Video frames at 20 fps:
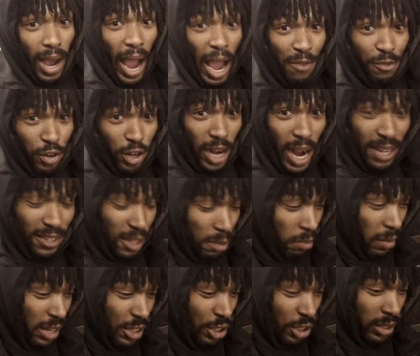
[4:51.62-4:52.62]
I forgot to
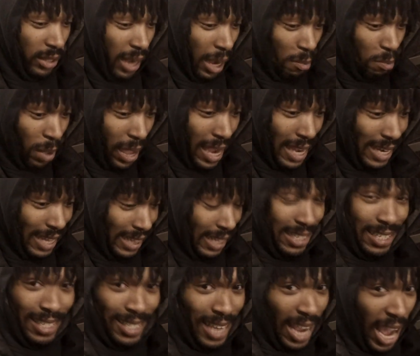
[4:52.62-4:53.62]
mention that I painted this
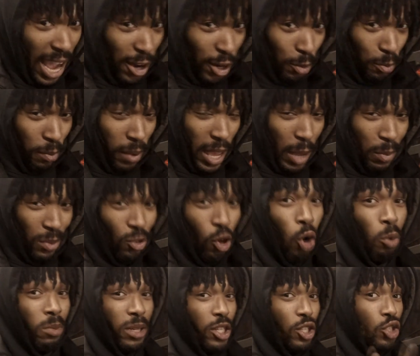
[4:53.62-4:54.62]
entire bay with
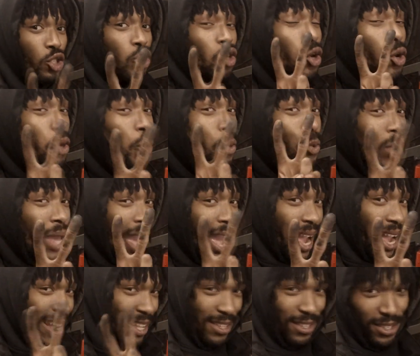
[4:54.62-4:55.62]
only 2
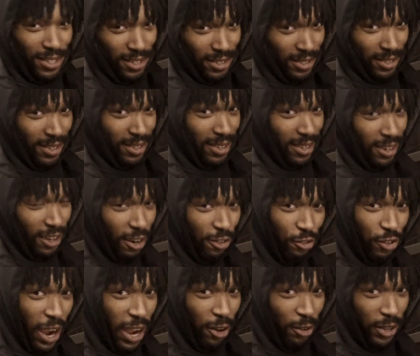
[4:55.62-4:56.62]
cans of
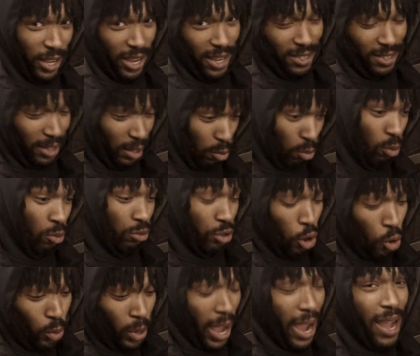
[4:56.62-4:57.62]
rattle cans.
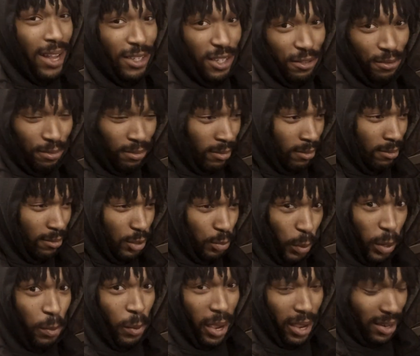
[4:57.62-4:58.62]
2 cans of spray
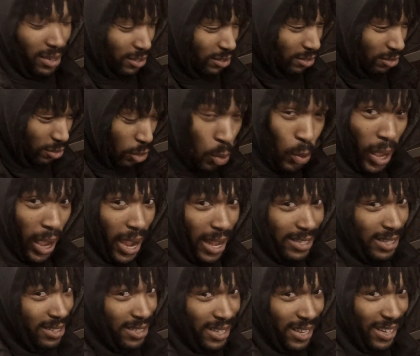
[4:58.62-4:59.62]
paint. 2 cans,
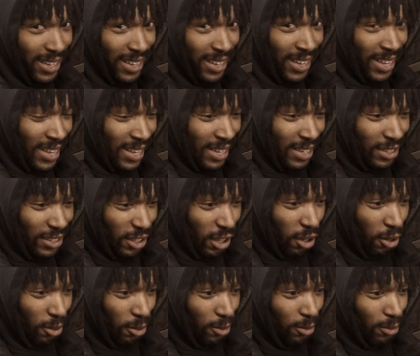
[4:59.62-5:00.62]
that's it.
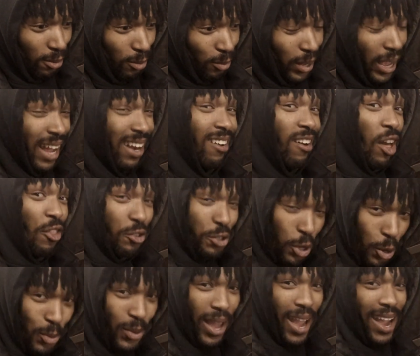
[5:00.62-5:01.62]
So we got another
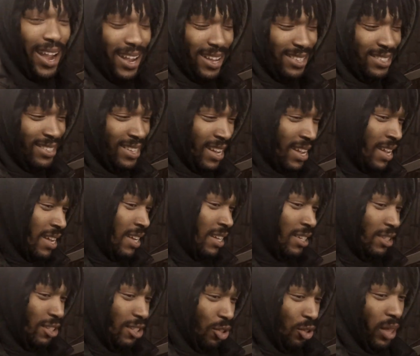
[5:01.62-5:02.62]
2 cans,
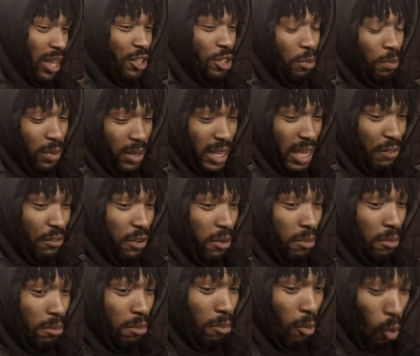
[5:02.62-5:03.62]
so that should be even
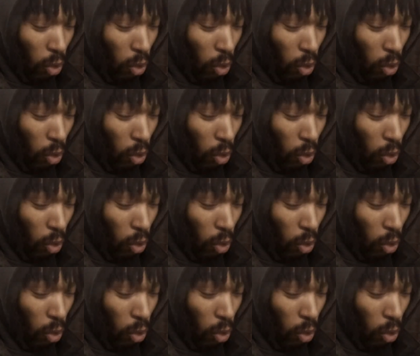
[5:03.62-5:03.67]
more